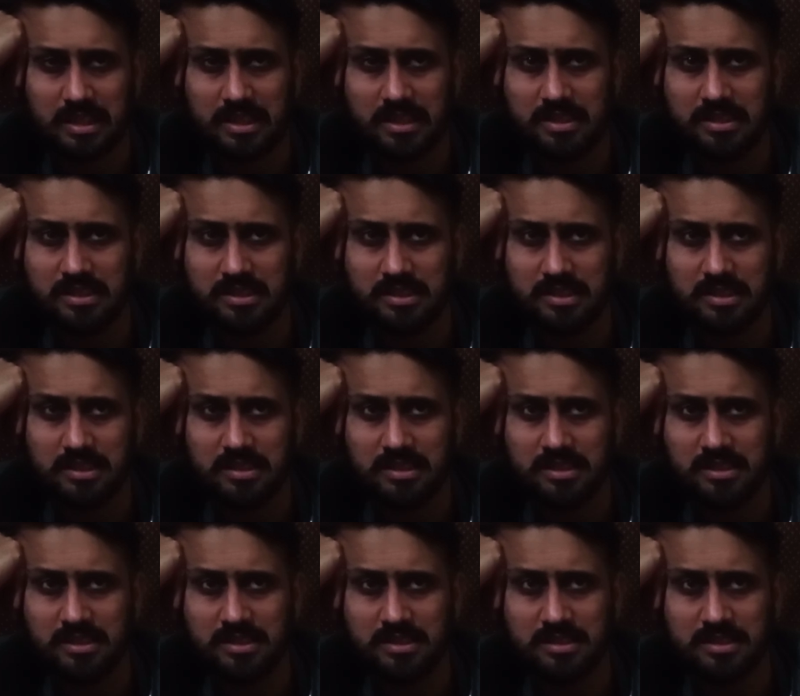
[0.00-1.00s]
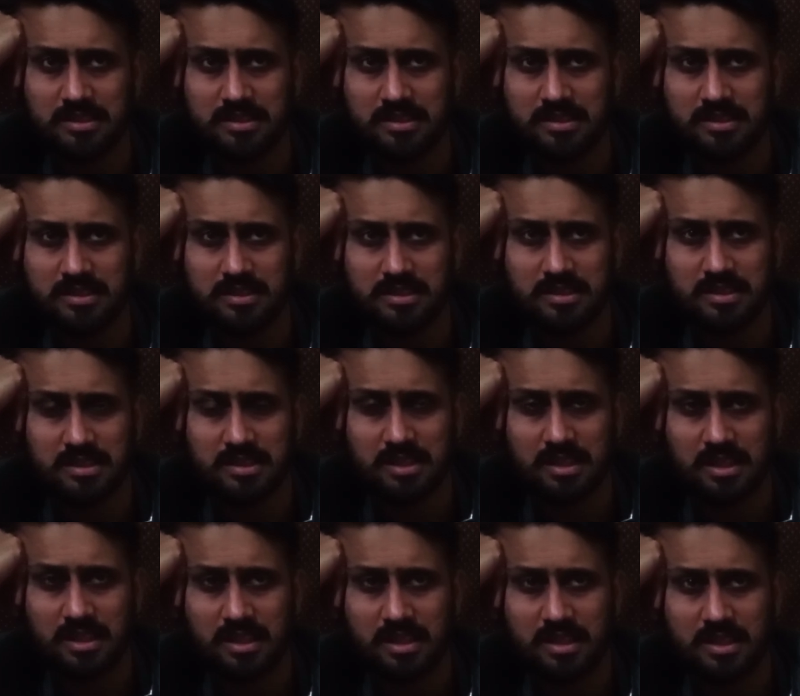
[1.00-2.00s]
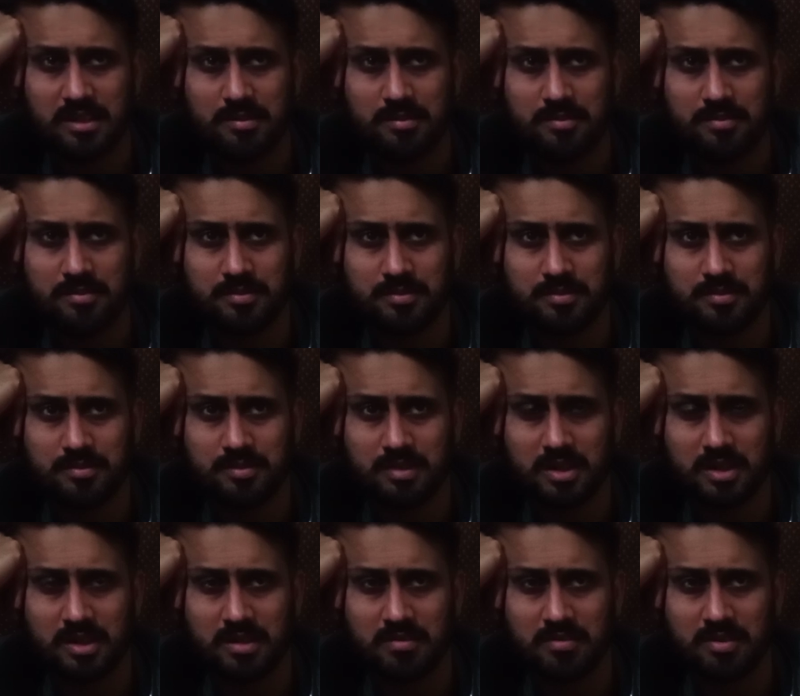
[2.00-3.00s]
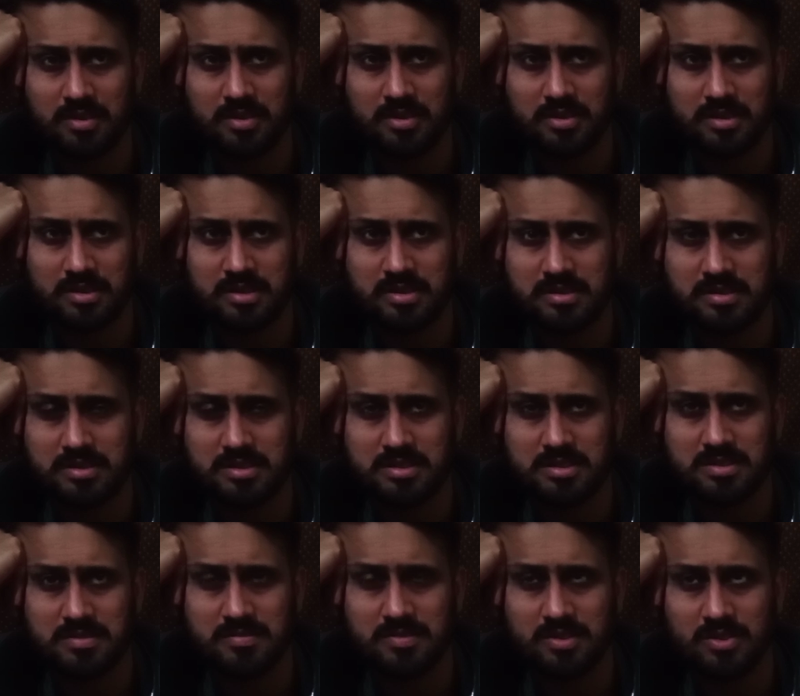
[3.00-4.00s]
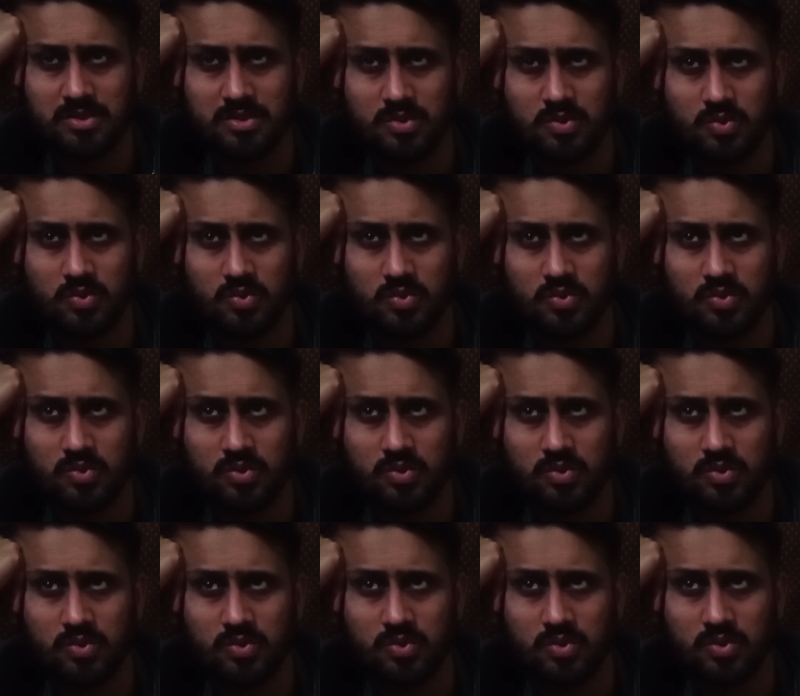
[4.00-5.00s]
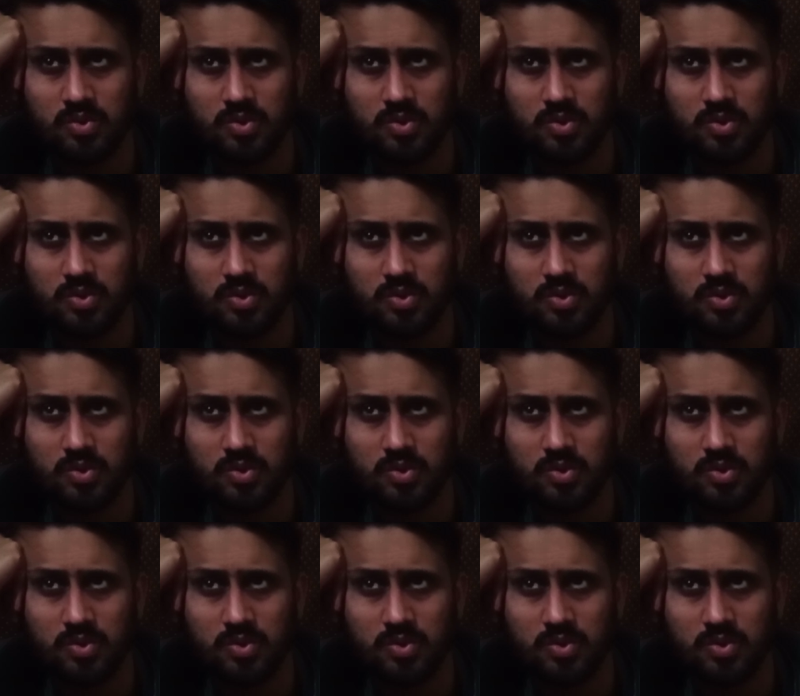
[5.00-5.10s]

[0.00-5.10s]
I think I haven't discussed with you.